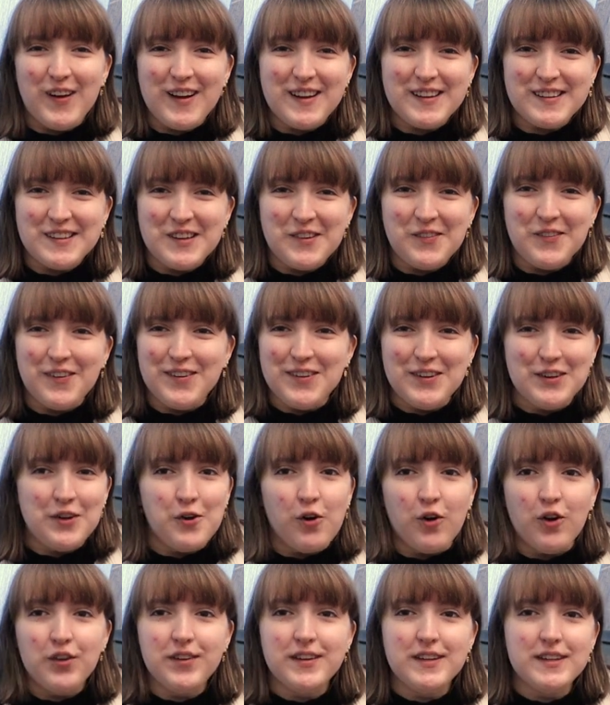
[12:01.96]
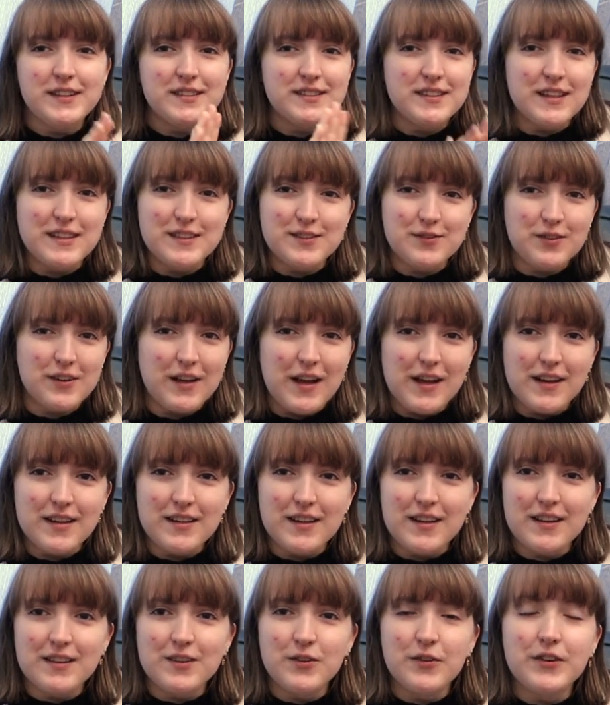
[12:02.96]
quite know what you call these. That's for
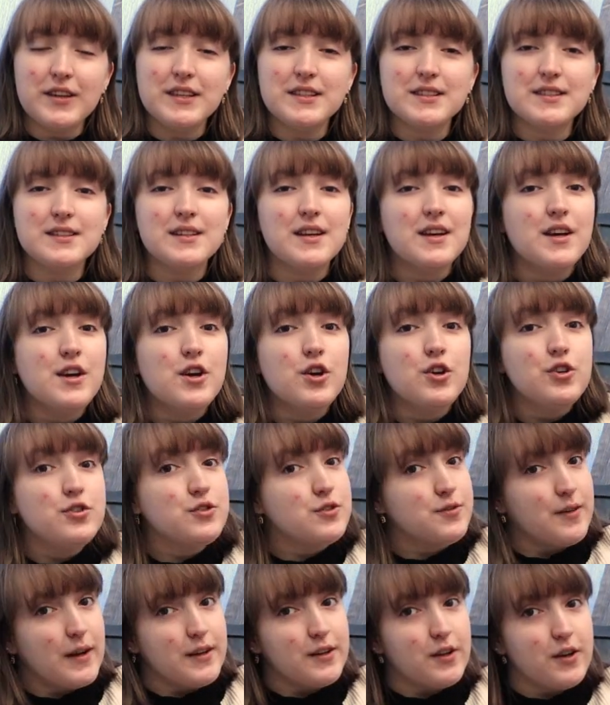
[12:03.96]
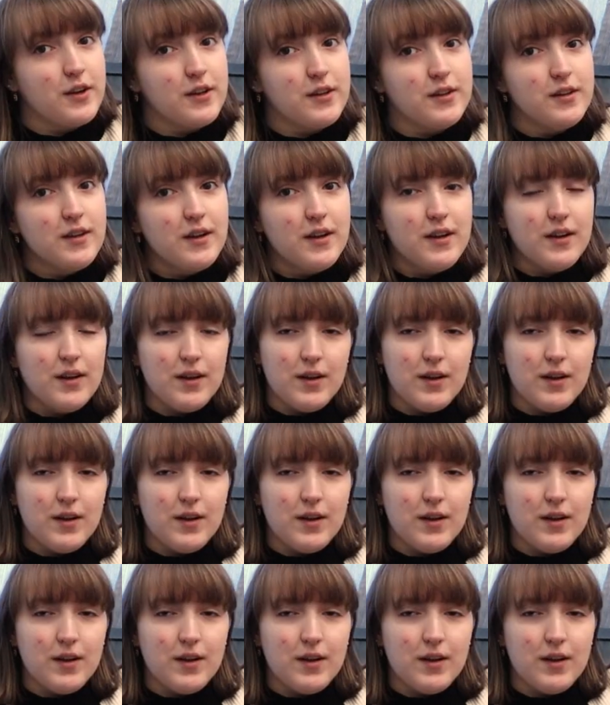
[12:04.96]
editing, Louise, to find out.